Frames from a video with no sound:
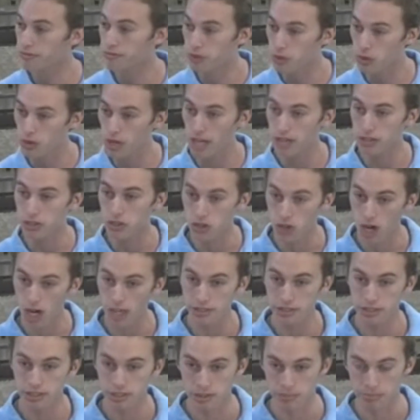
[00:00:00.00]
fluoride
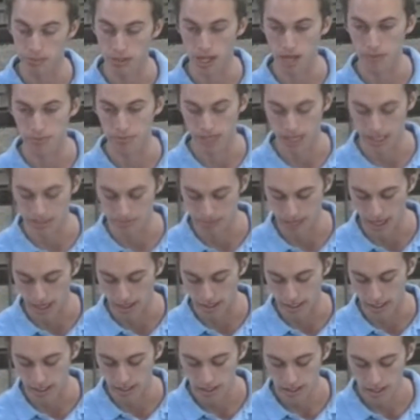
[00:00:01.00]
crosses the blood-brain
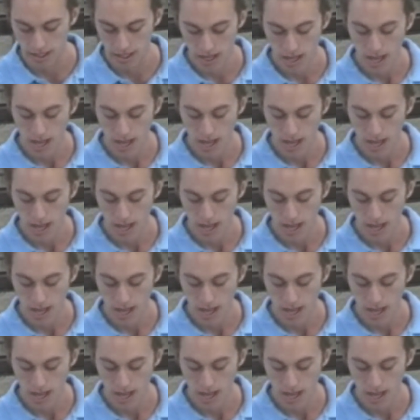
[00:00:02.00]
barrier,